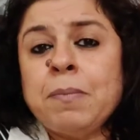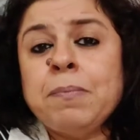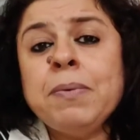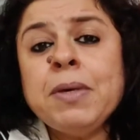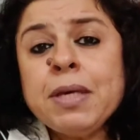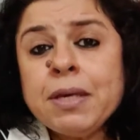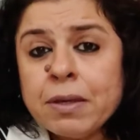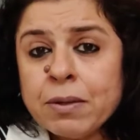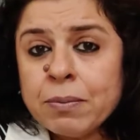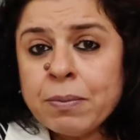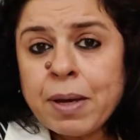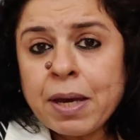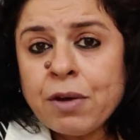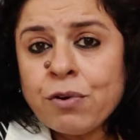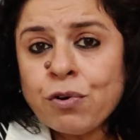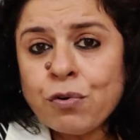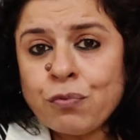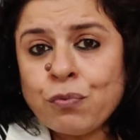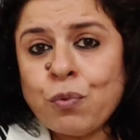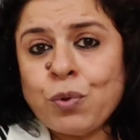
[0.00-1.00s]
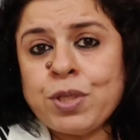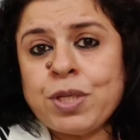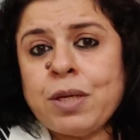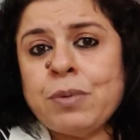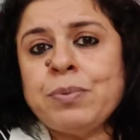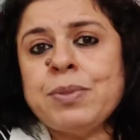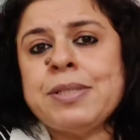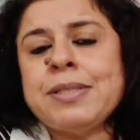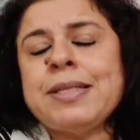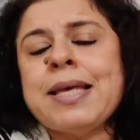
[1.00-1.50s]
being aware of
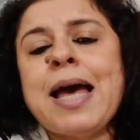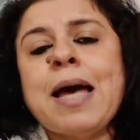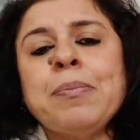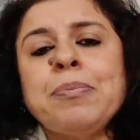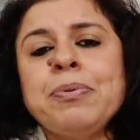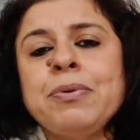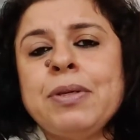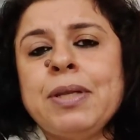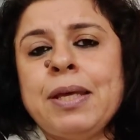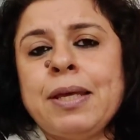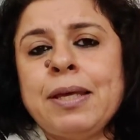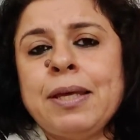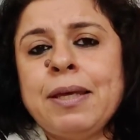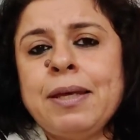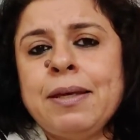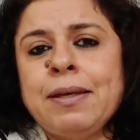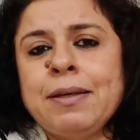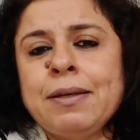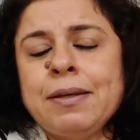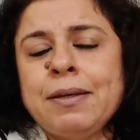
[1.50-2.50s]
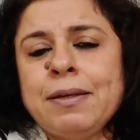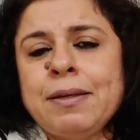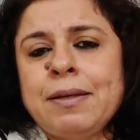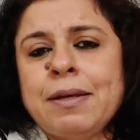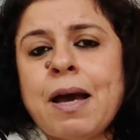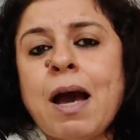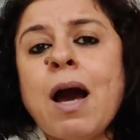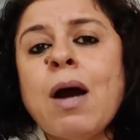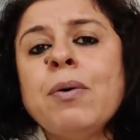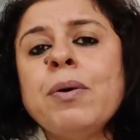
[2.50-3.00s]
whatever is happening,
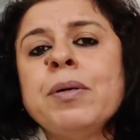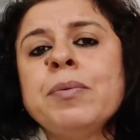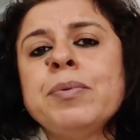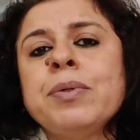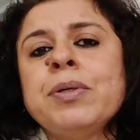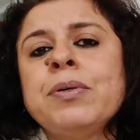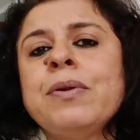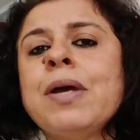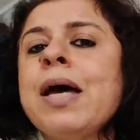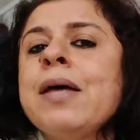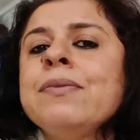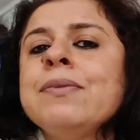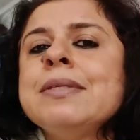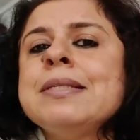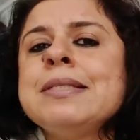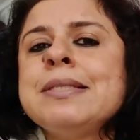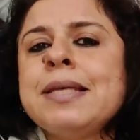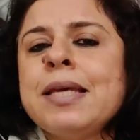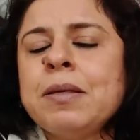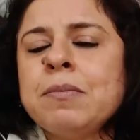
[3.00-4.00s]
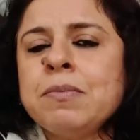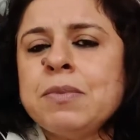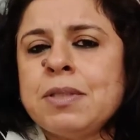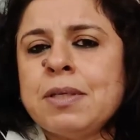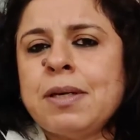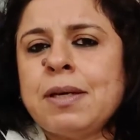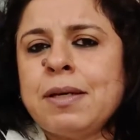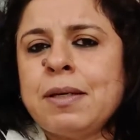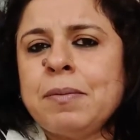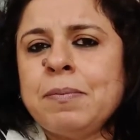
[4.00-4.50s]
however, at the same
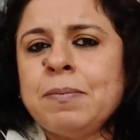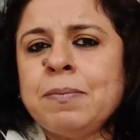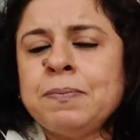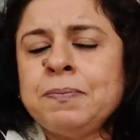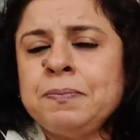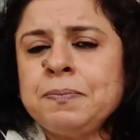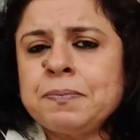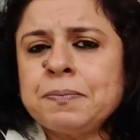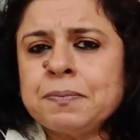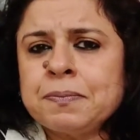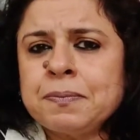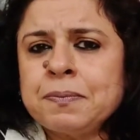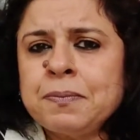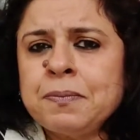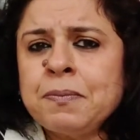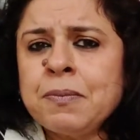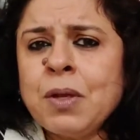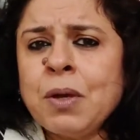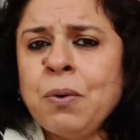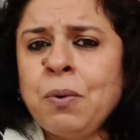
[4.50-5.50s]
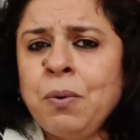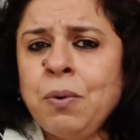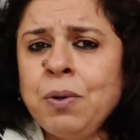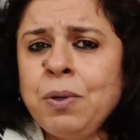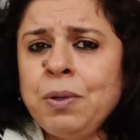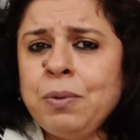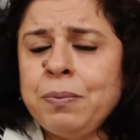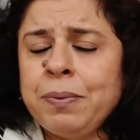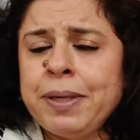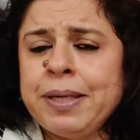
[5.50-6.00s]
time,
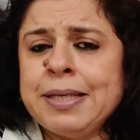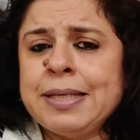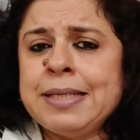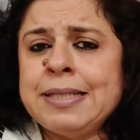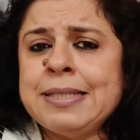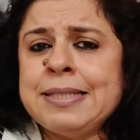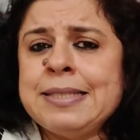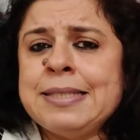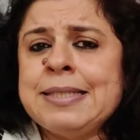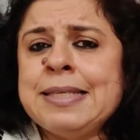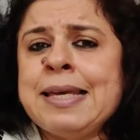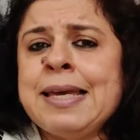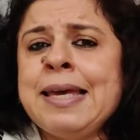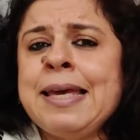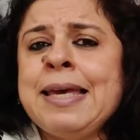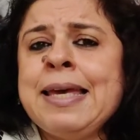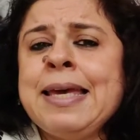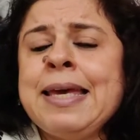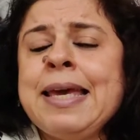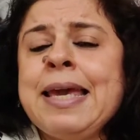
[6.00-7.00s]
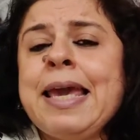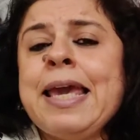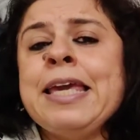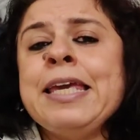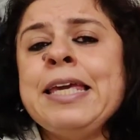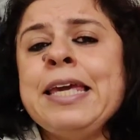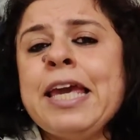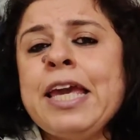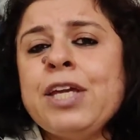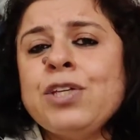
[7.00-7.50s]
always
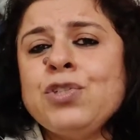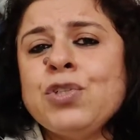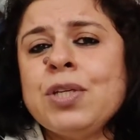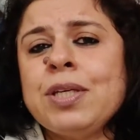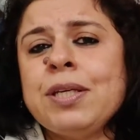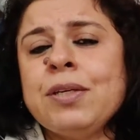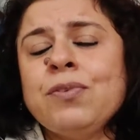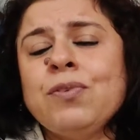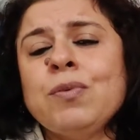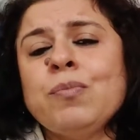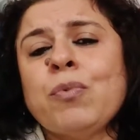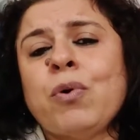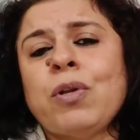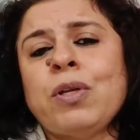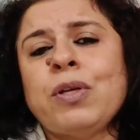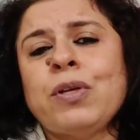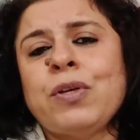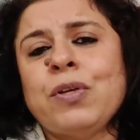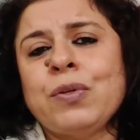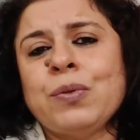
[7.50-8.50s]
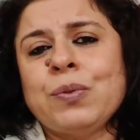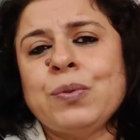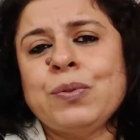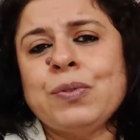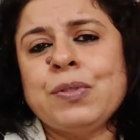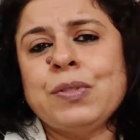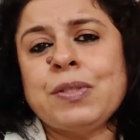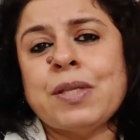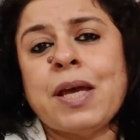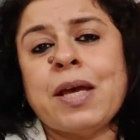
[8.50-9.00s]
engaging in the
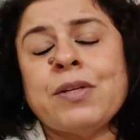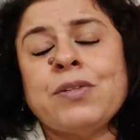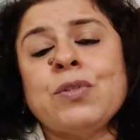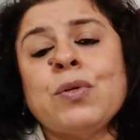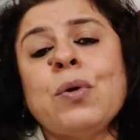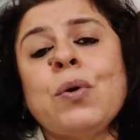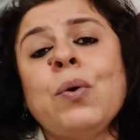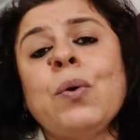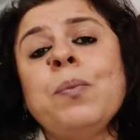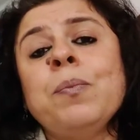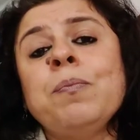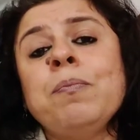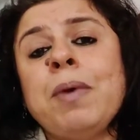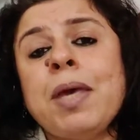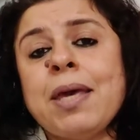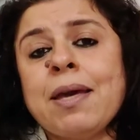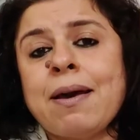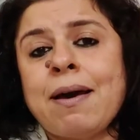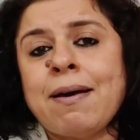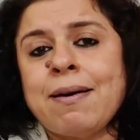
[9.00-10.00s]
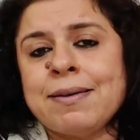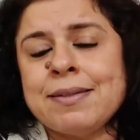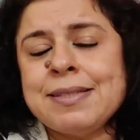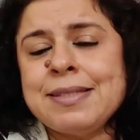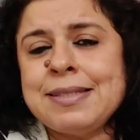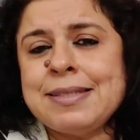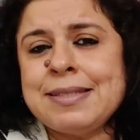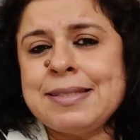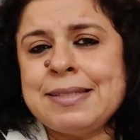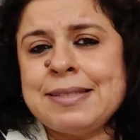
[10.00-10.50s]
molecules that make
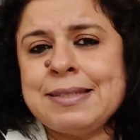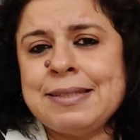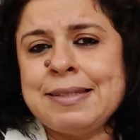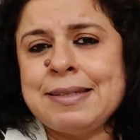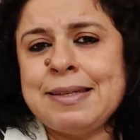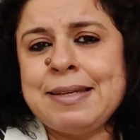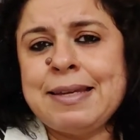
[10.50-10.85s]
us,